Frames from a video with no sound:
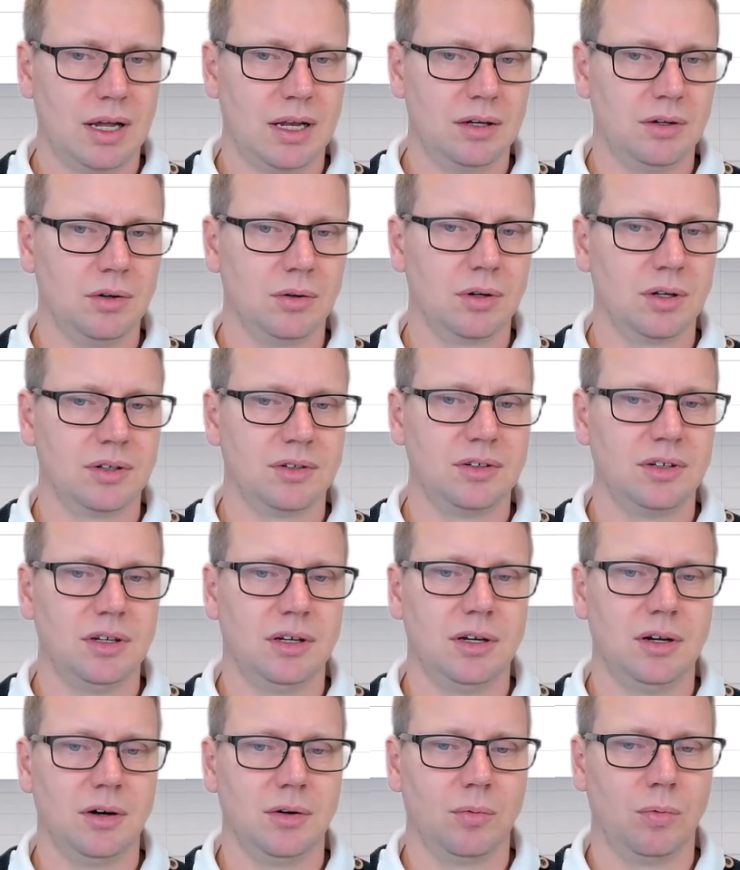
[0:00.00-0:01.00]
you can see
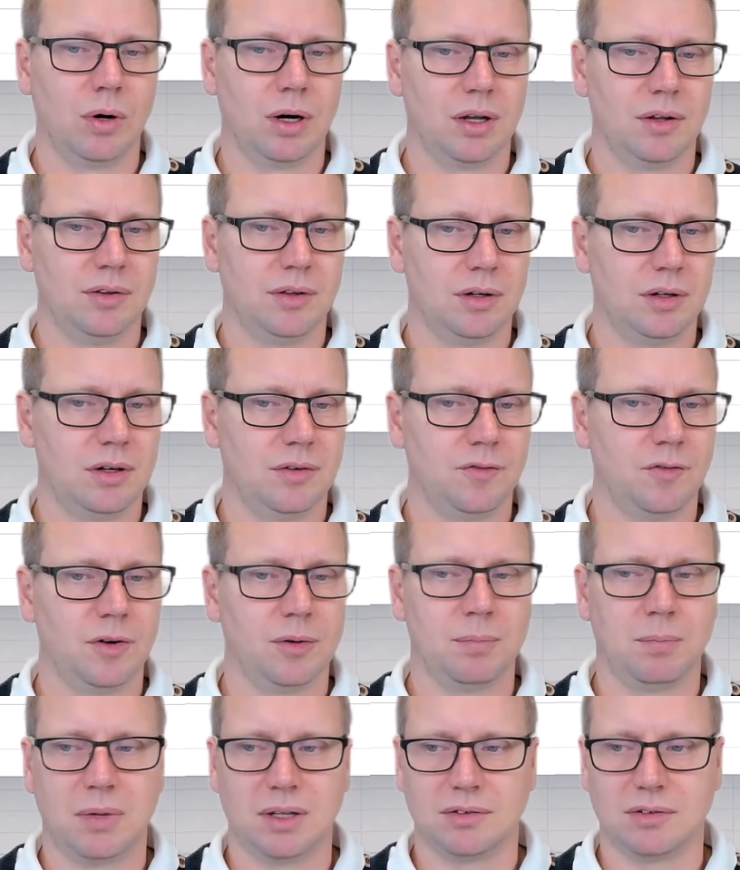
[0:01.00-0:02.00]
here what are the
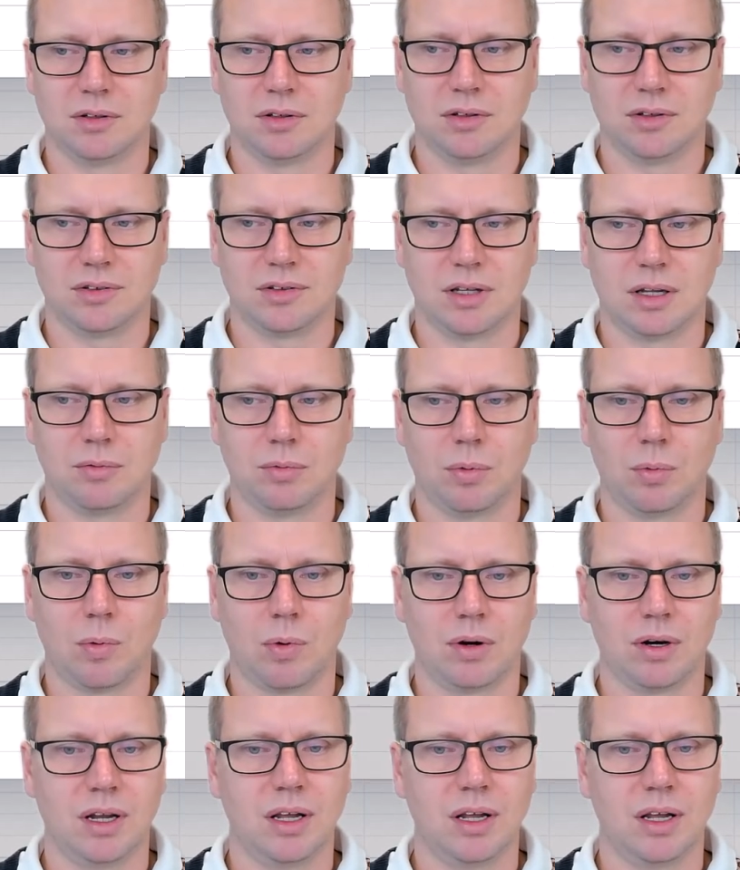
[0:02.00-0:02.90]
different messages that we want.